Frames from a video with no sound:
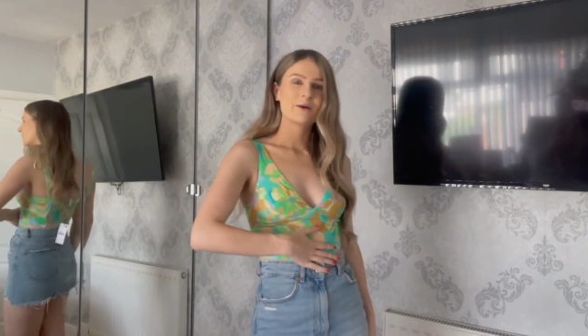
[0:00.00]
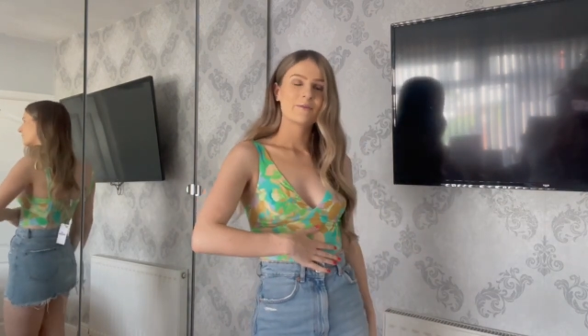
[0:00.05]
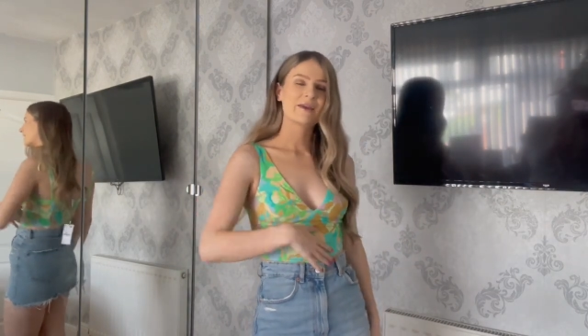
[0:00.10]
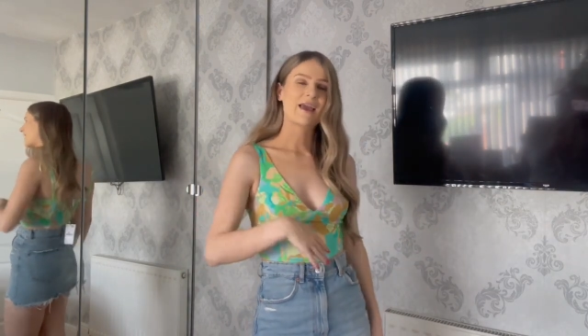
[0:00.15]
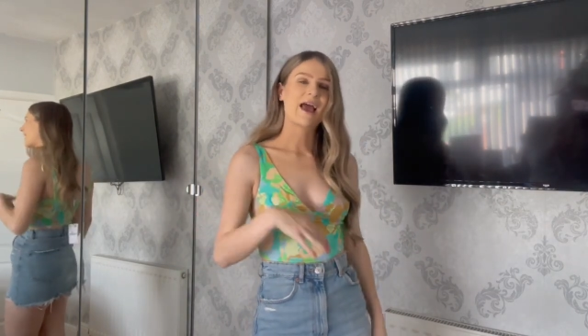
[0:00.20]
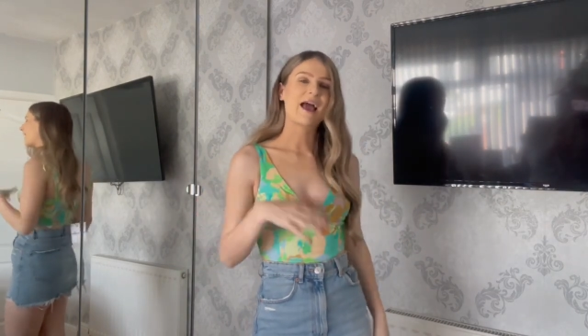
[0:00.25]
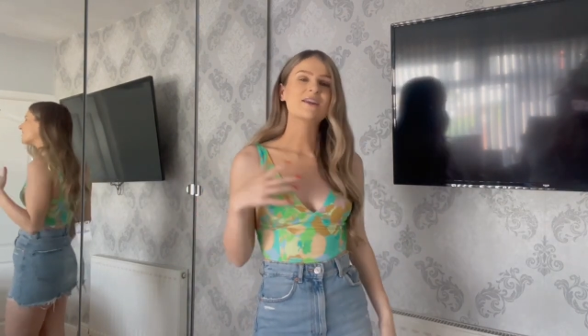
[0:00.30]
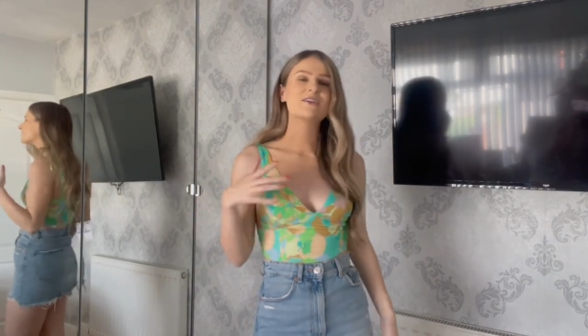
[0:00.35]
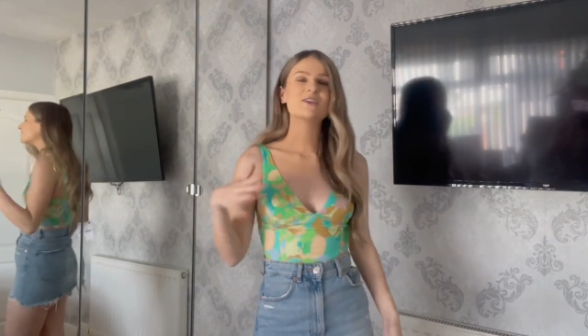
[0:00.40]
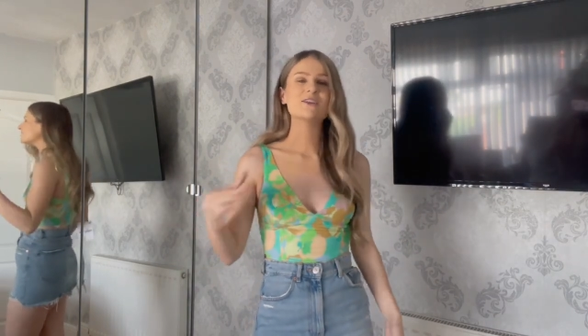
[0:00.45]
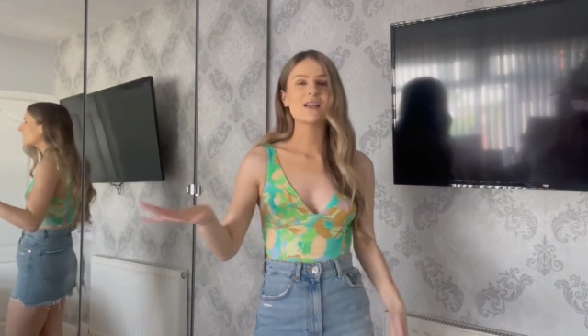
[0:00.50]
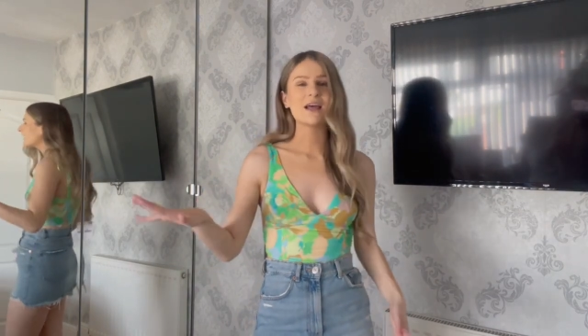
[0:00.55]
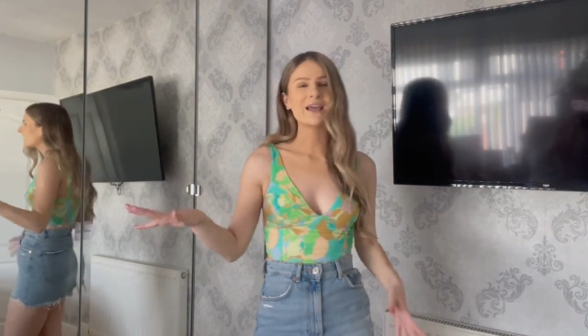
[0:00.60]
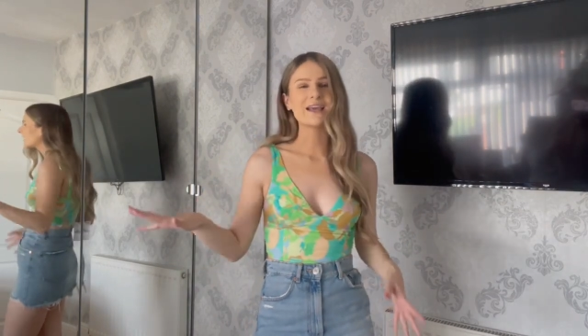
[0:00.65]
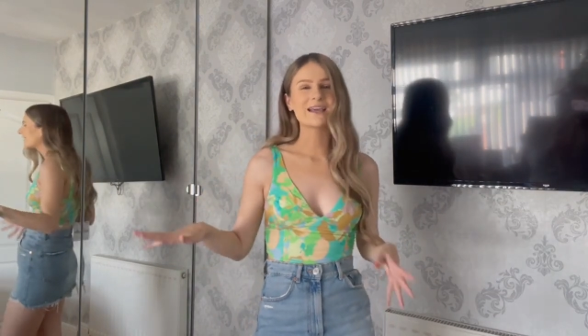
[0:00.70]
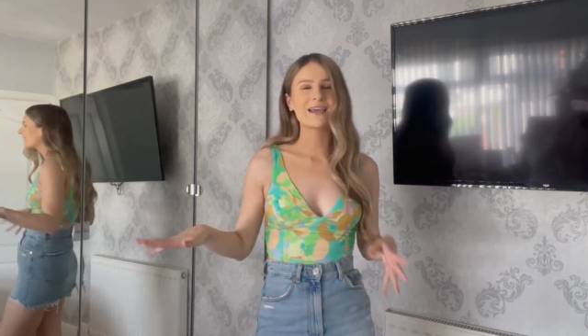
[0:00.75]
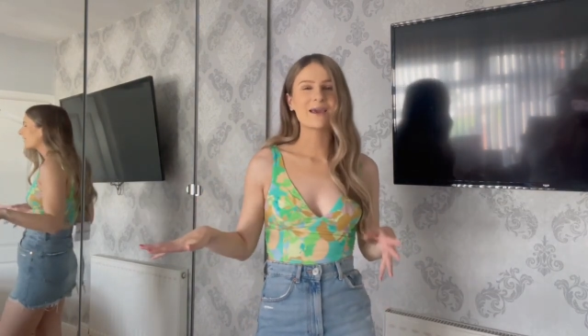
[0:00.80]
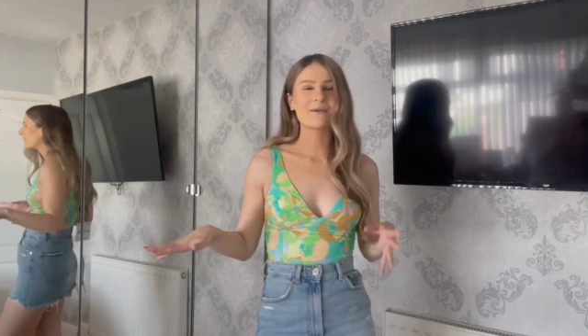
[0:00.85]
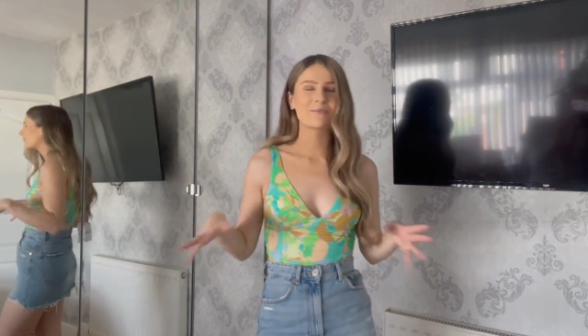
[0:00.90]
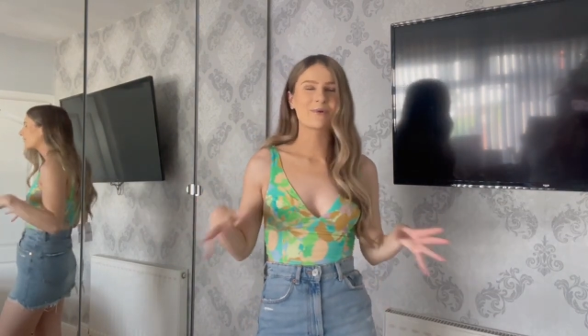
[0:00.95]
Yeah, I do
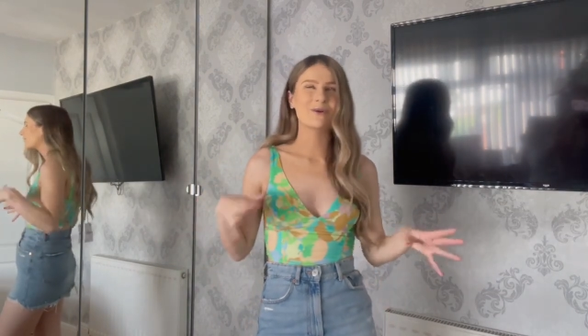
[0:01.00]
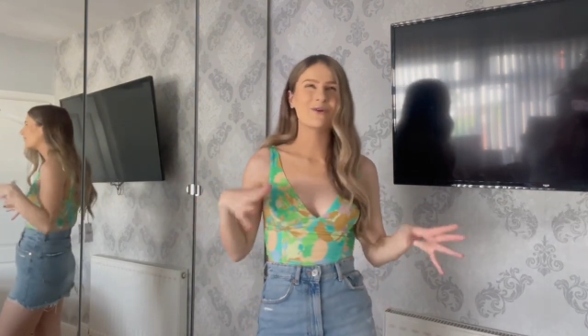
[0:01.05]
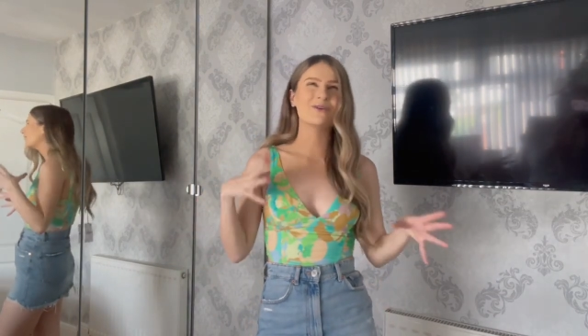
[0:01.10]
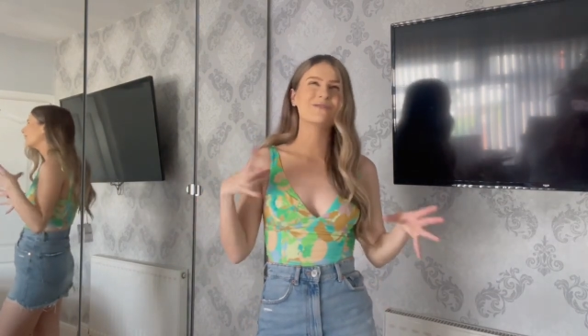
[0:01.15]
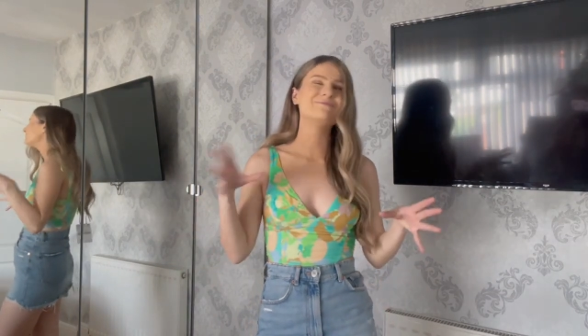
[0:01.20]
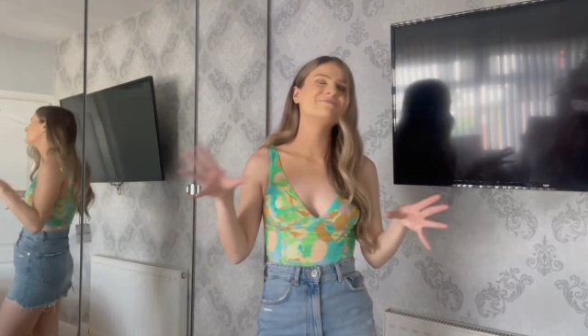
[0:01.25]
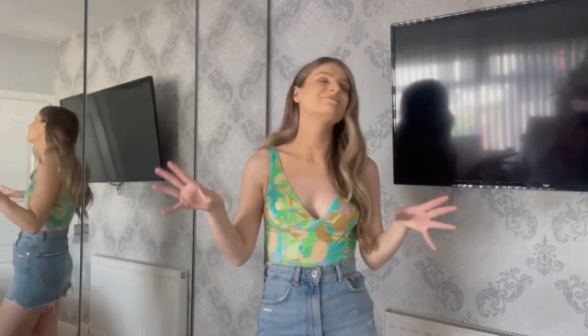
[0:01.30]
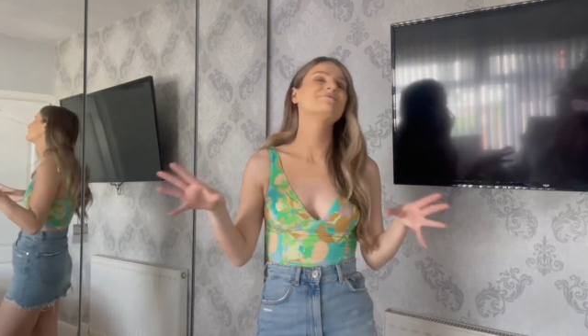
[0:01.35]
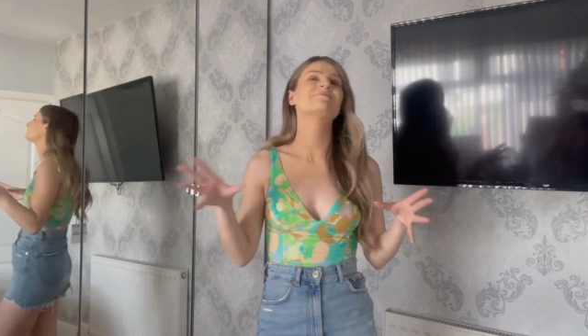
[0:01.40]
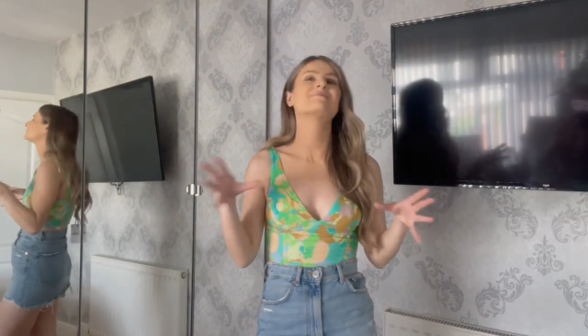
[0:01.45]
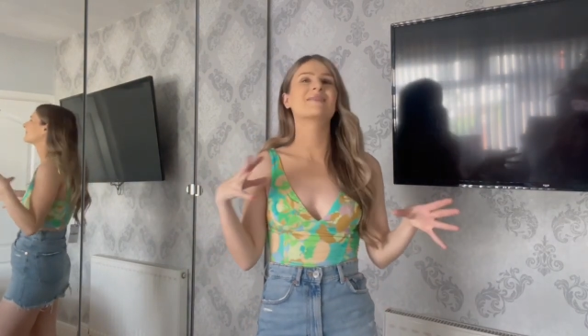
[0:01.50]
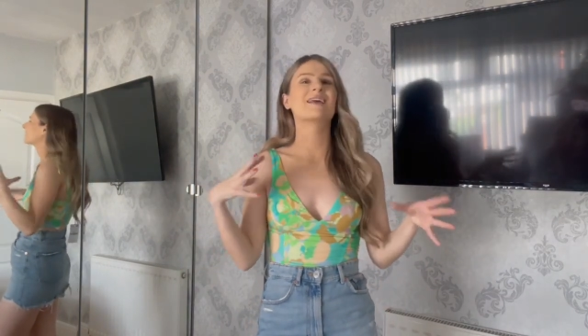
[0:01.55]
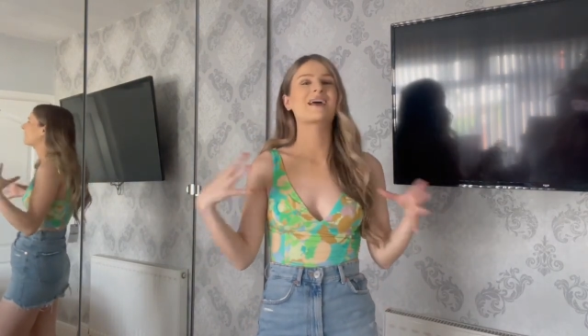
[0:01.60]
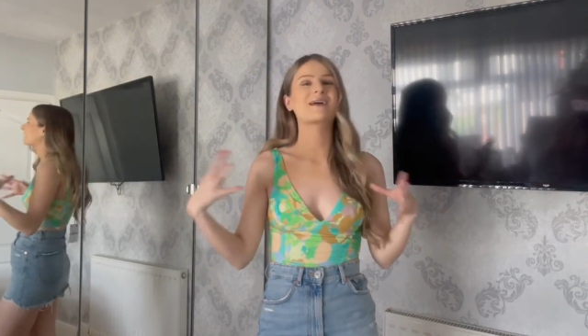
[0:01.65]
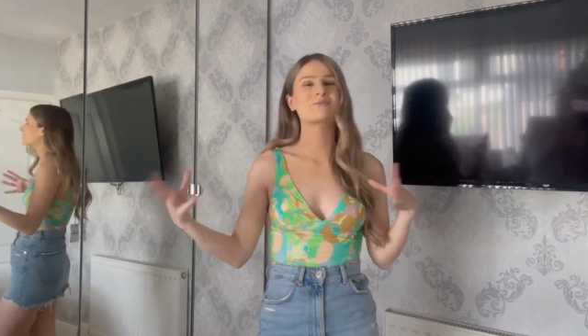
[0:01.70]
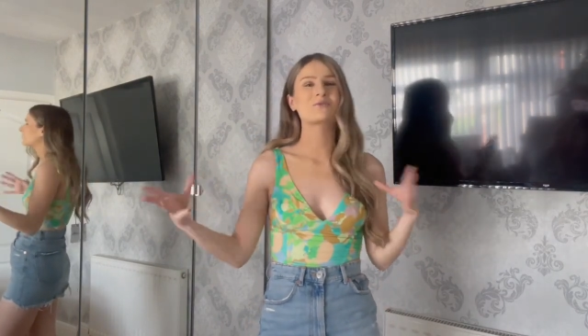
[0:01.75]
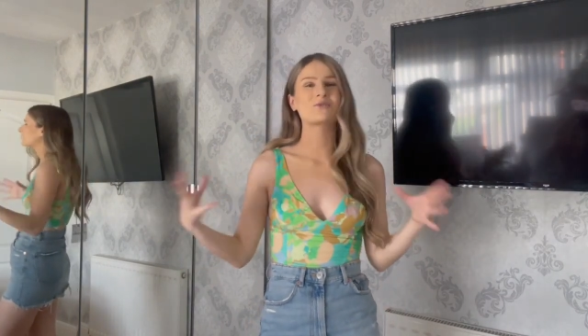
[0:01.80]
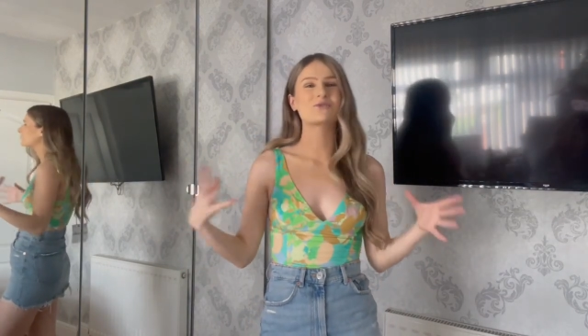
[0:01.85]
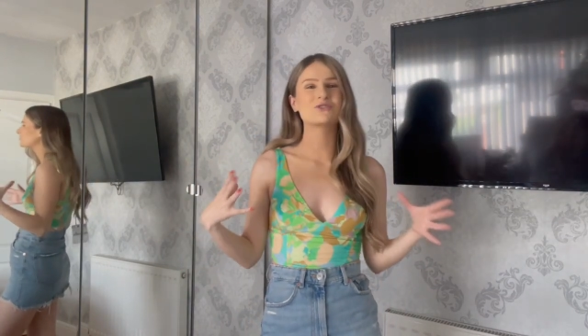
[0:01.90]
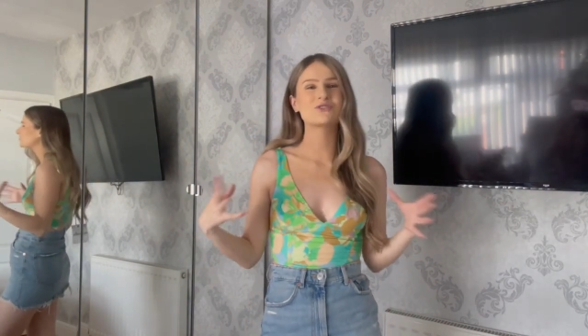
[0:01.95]
like it, but
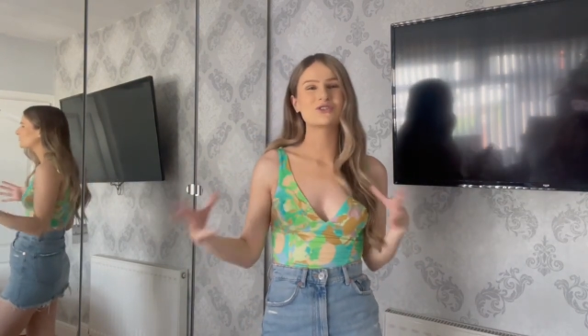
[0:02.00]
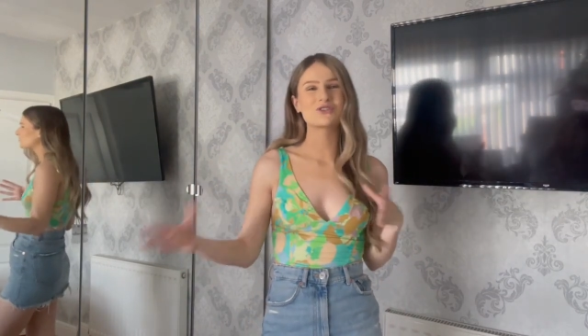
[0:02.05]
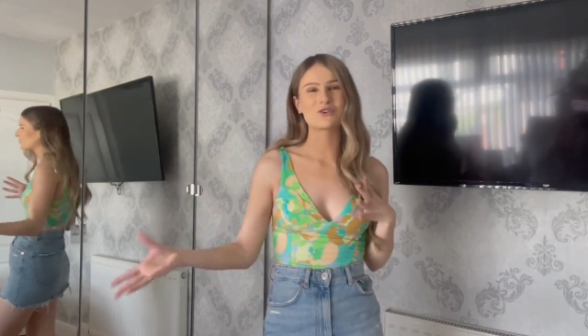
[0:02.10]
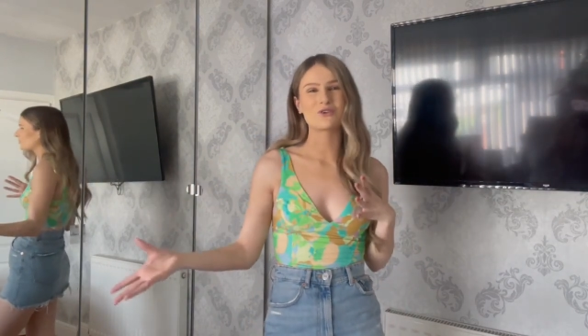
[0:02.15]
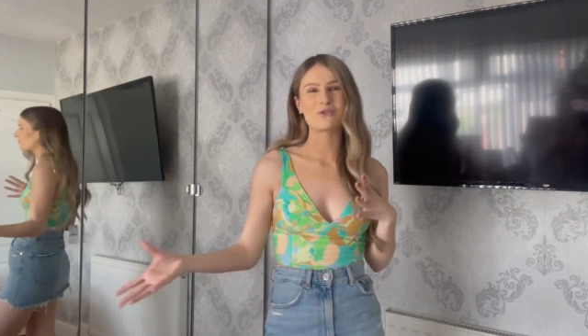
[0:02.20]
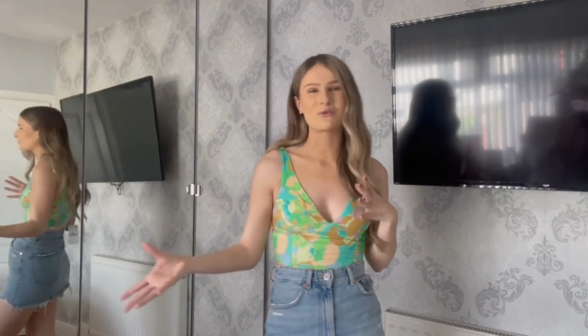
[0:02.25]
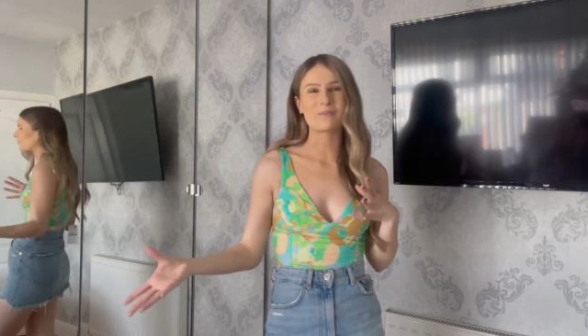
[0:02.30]
I'm unsure